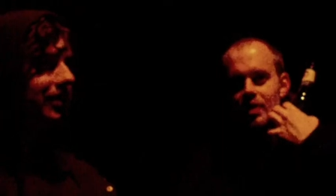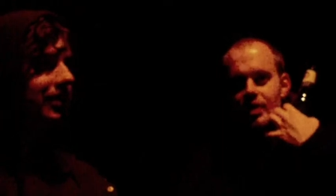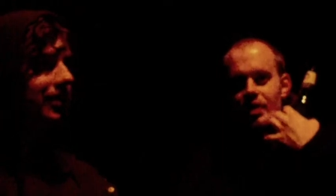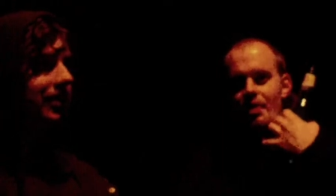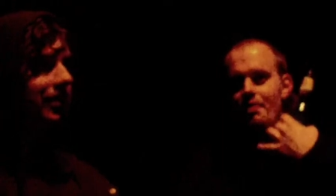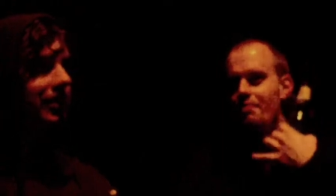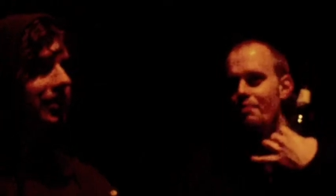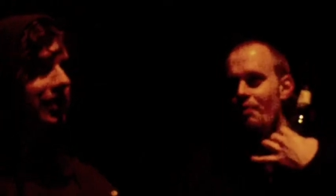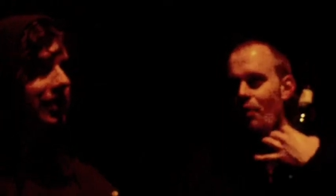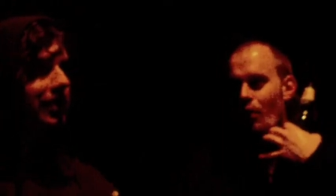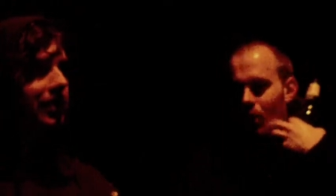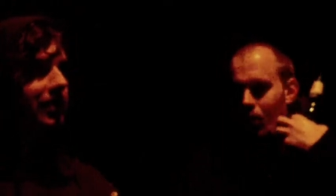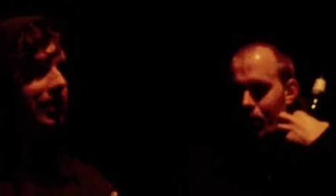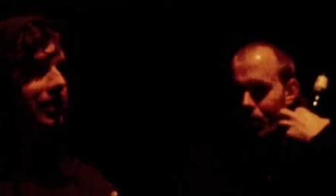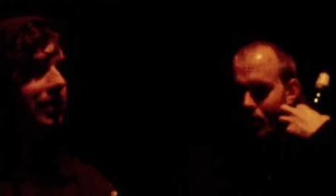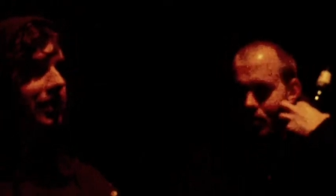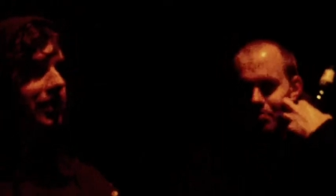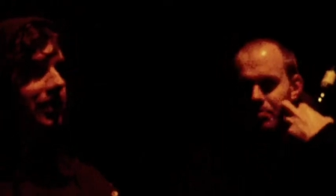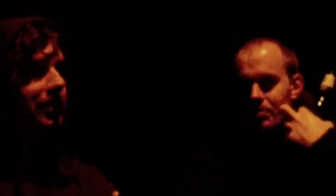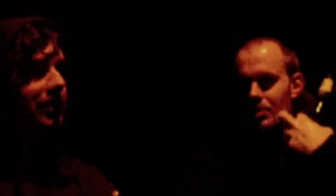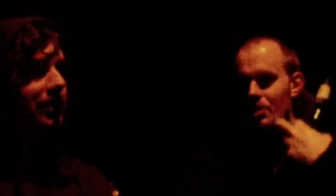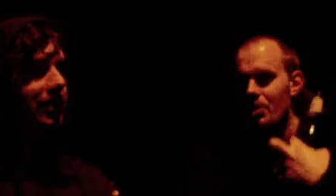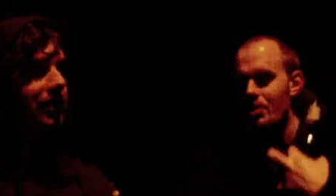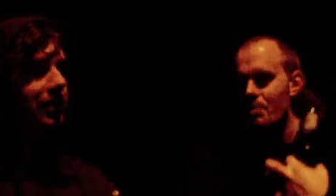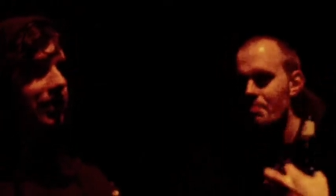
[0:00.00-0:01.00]
like a
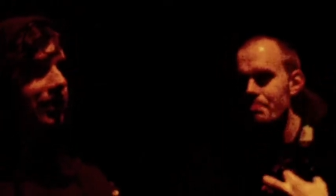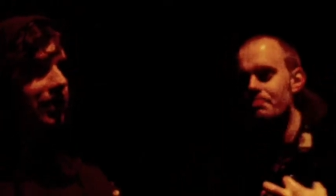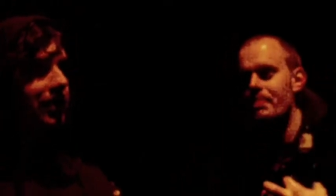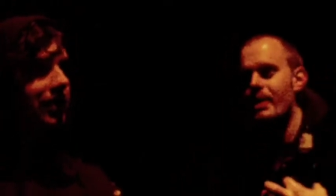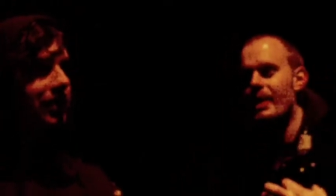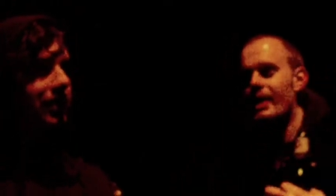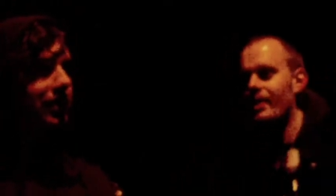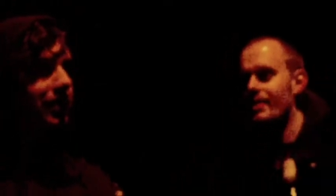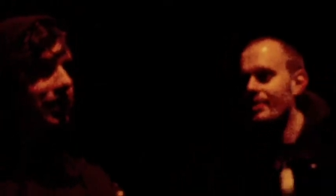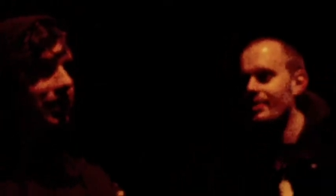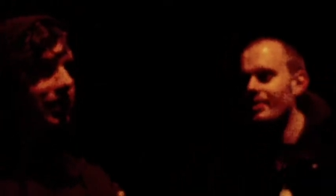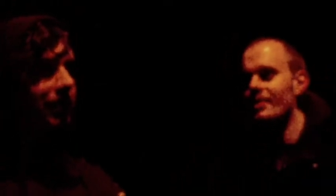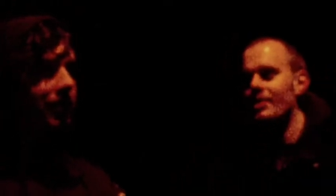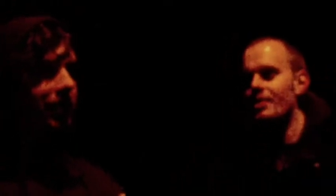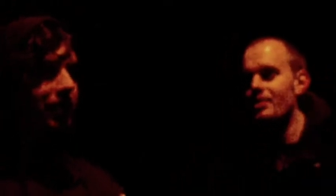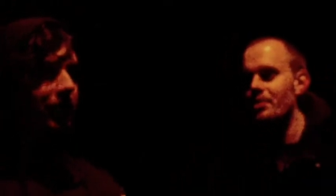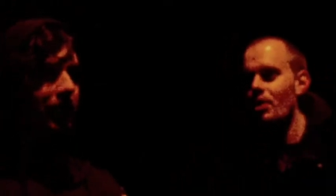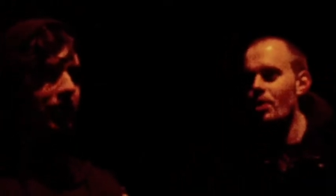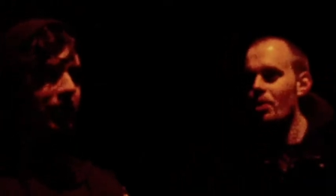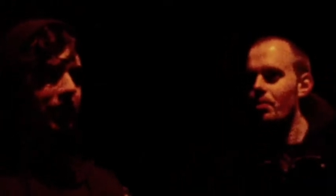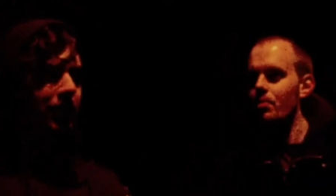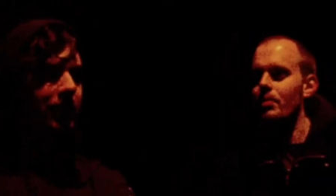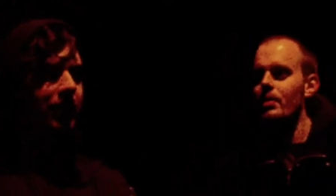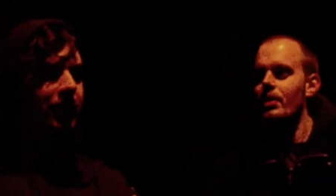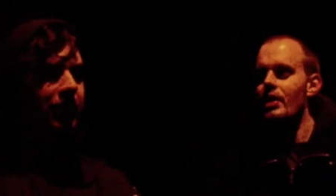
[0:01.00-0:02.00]
full-on, you know, beard? No.